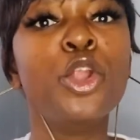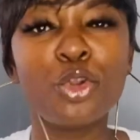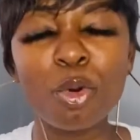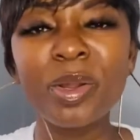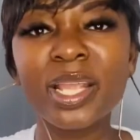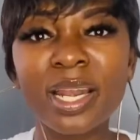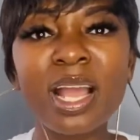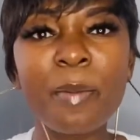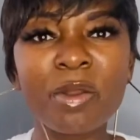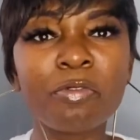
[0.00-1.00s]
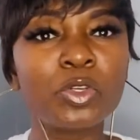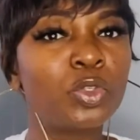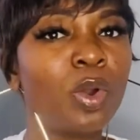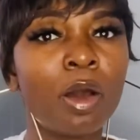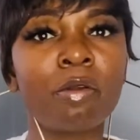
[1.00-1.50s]
nobody can come and force
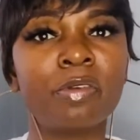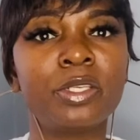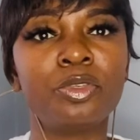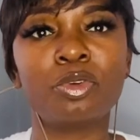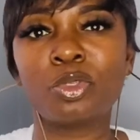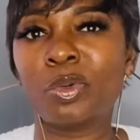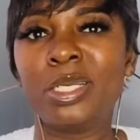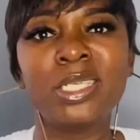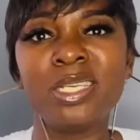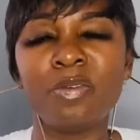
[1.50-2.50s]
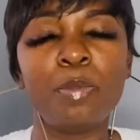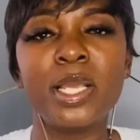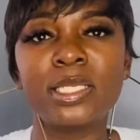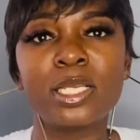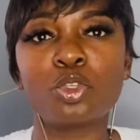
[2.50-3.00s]
you out of it, So it doesn't even
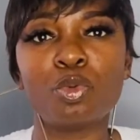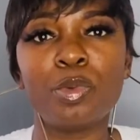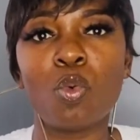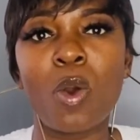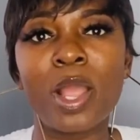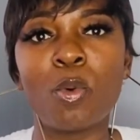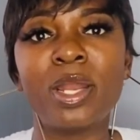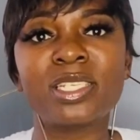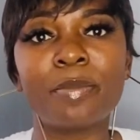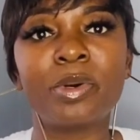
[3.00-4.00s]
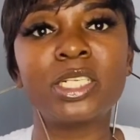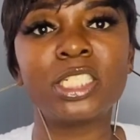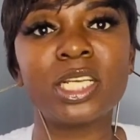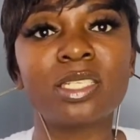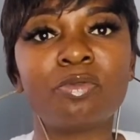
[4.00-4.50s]
make sense to me why when somebody
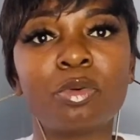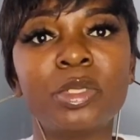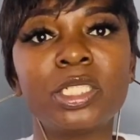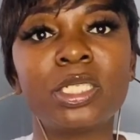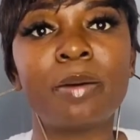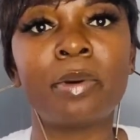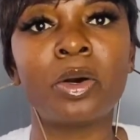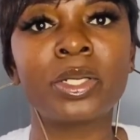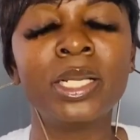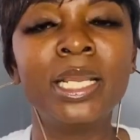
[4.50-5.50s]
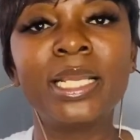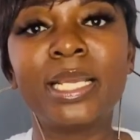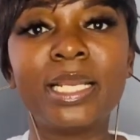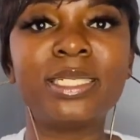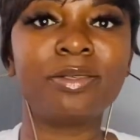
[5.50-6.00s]
shares information about
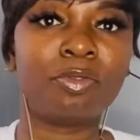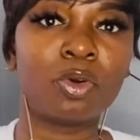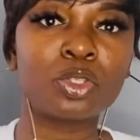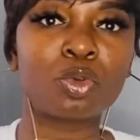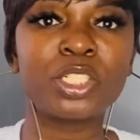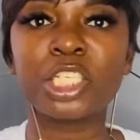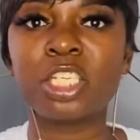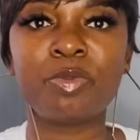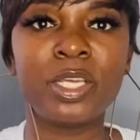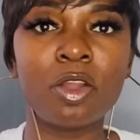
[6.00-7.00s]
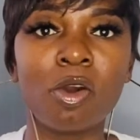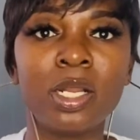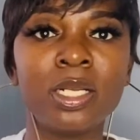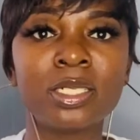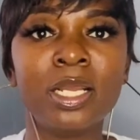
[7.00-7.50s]
getting divorced or just speaking on
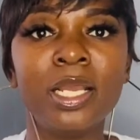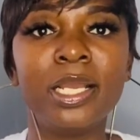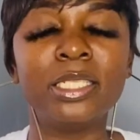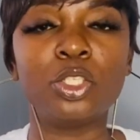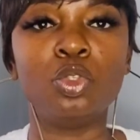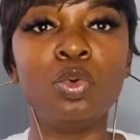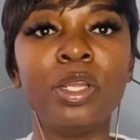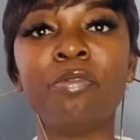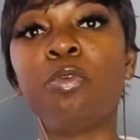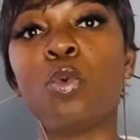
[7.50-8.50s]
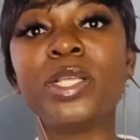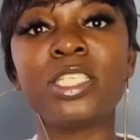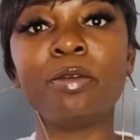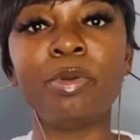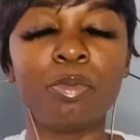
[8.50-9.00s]
it, it's you
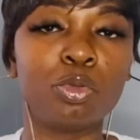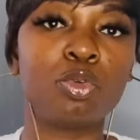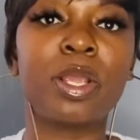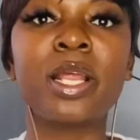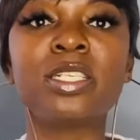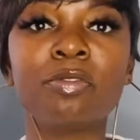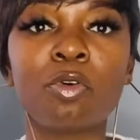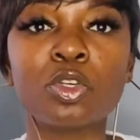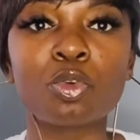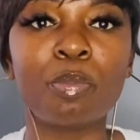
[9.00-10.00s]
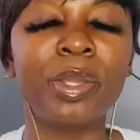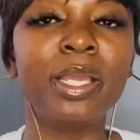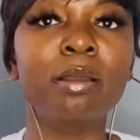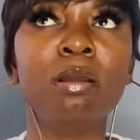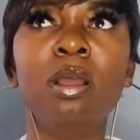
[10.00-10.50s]
influencing people to get divorced or
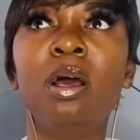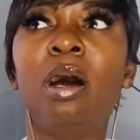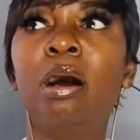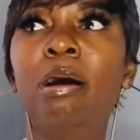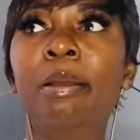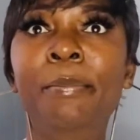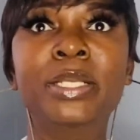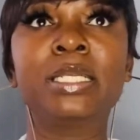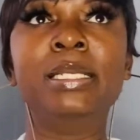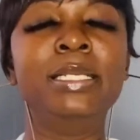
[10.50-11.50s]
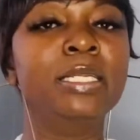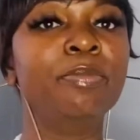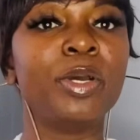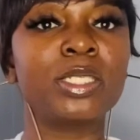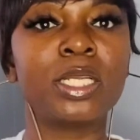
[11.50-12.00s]
being a misleading
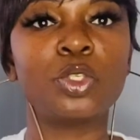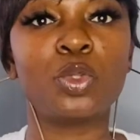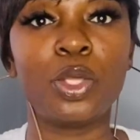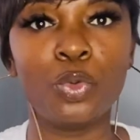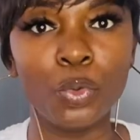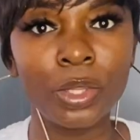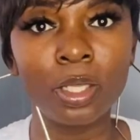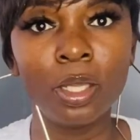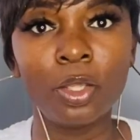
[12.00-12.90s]
person to the youth,